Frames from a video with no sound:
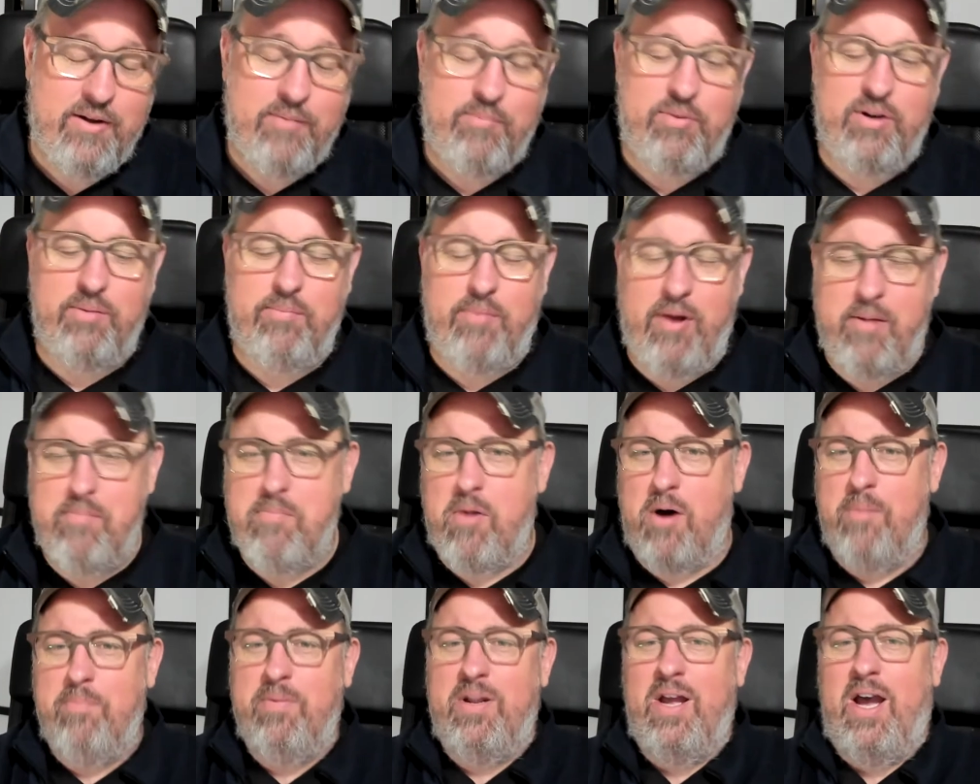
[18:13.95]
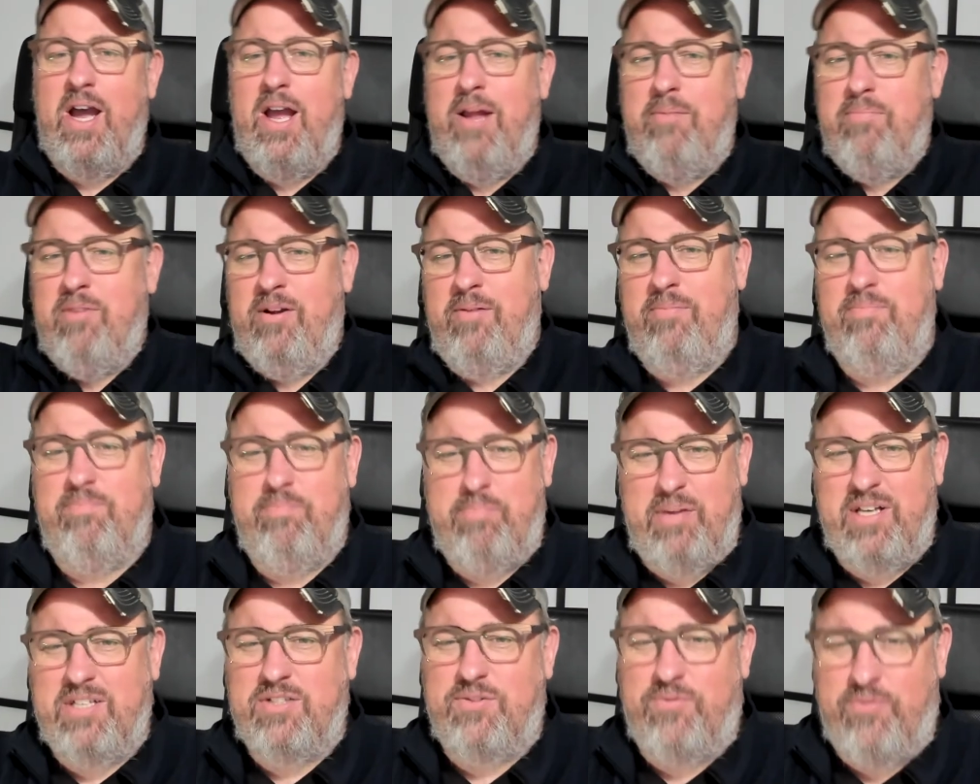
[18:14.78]
But my mom died, my
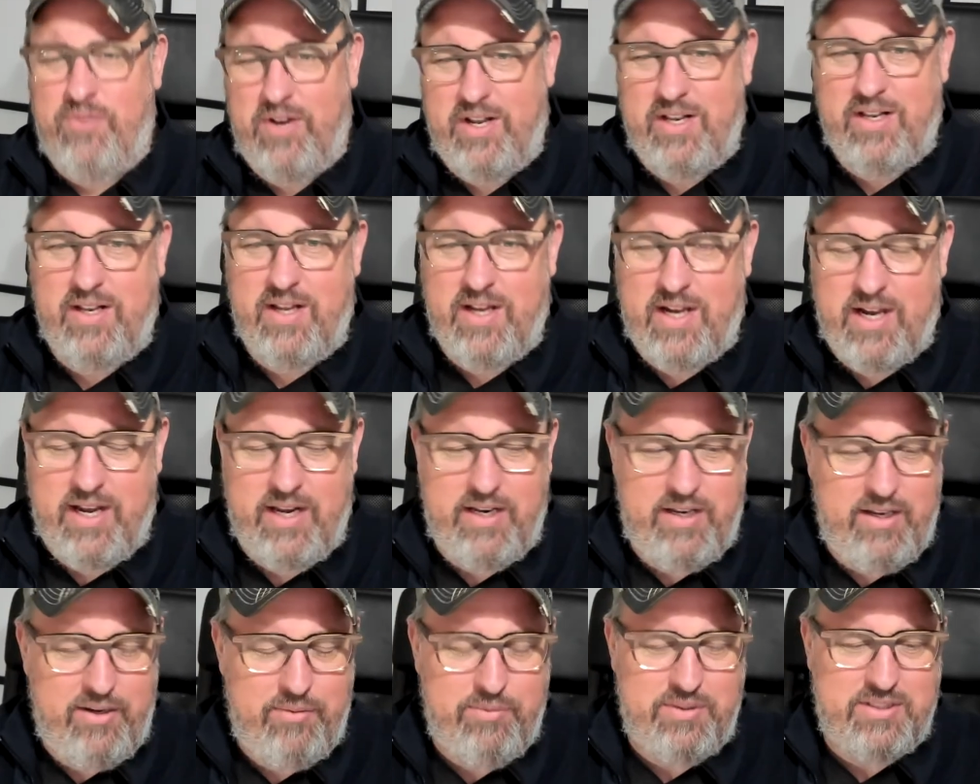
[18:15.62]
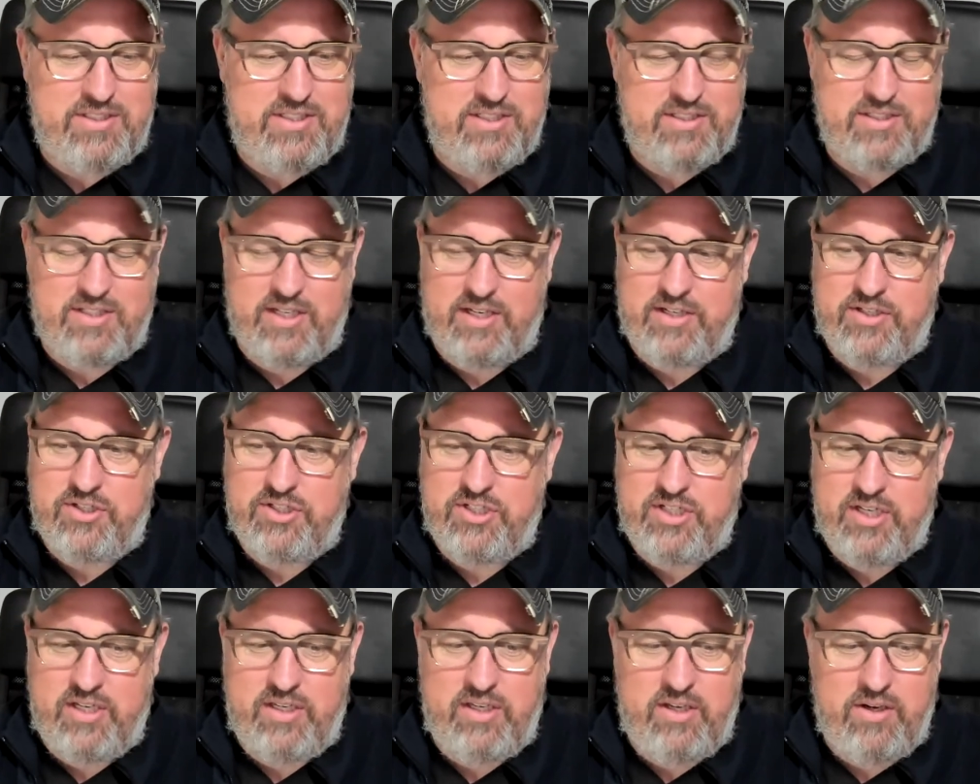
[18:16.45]
best friend died. It was just a
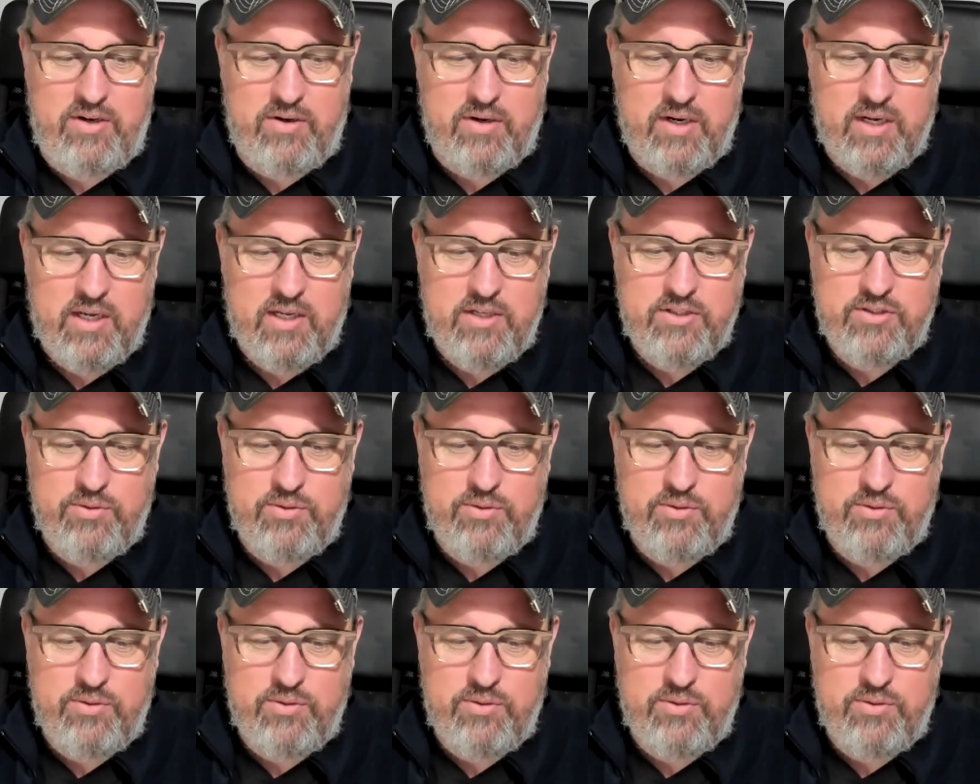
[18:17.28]
shit year.